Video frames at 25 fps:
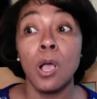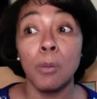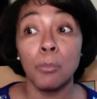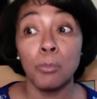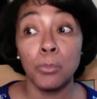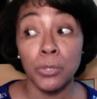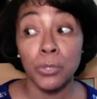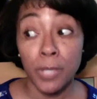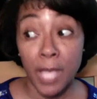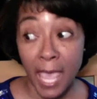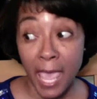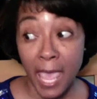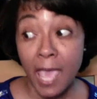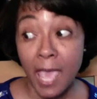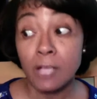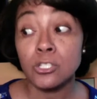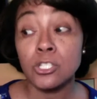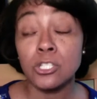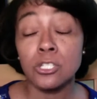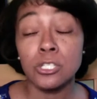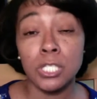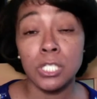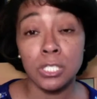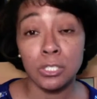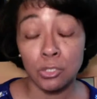but
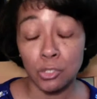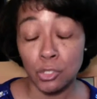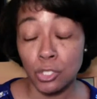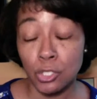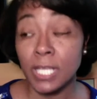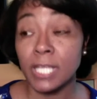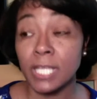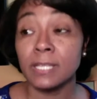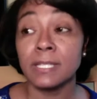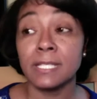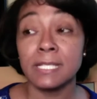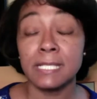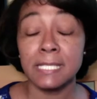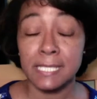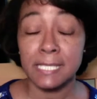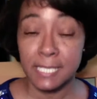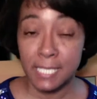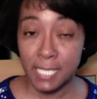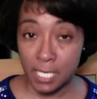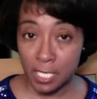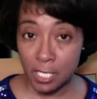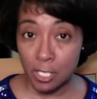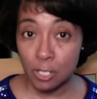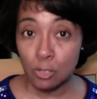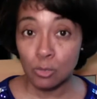actually look at the
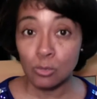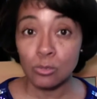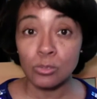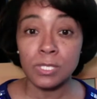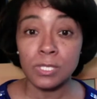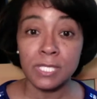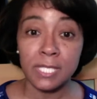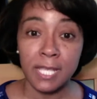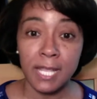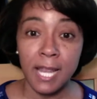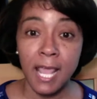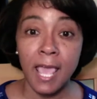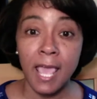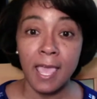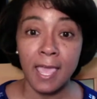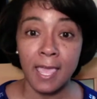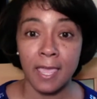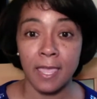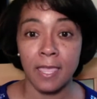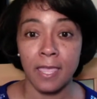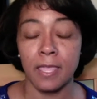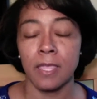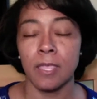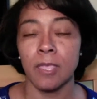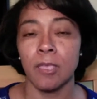skills that I
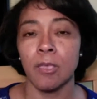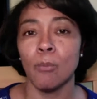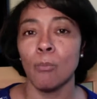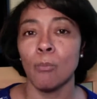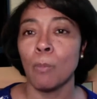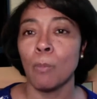had,